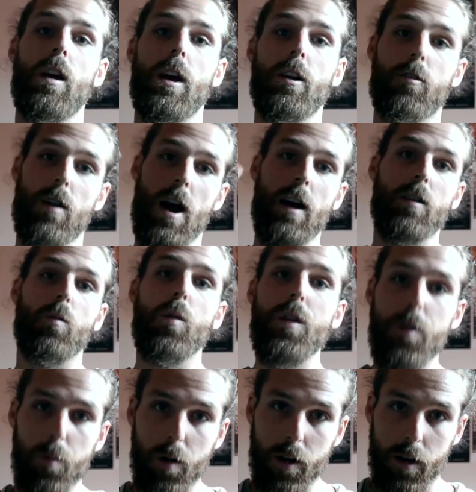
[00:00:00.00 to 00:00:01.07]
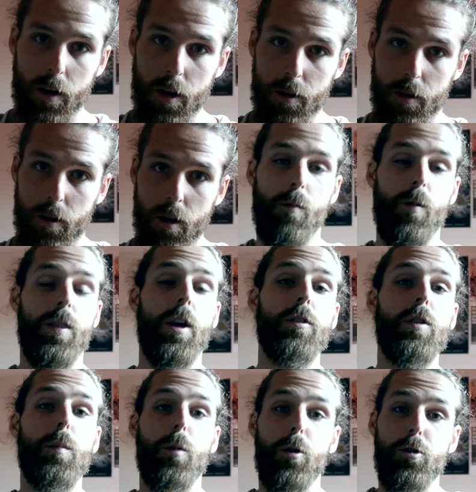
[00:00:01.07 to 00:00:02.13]
interact with one another
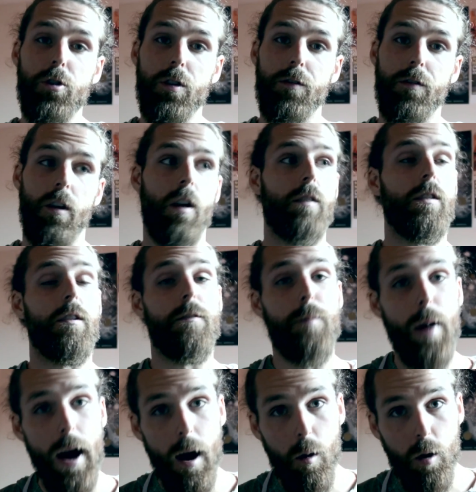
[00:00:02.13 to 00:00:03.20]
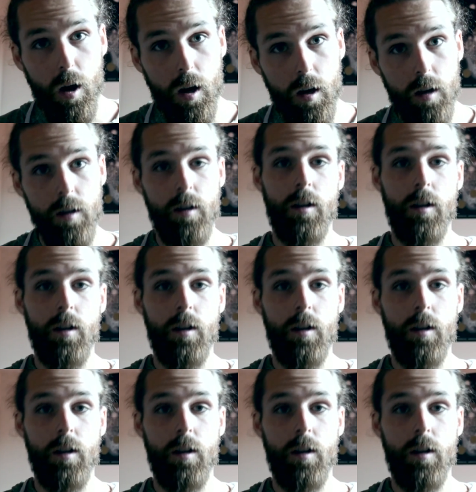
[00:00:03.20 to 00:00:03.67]
without the bullshit involved of power.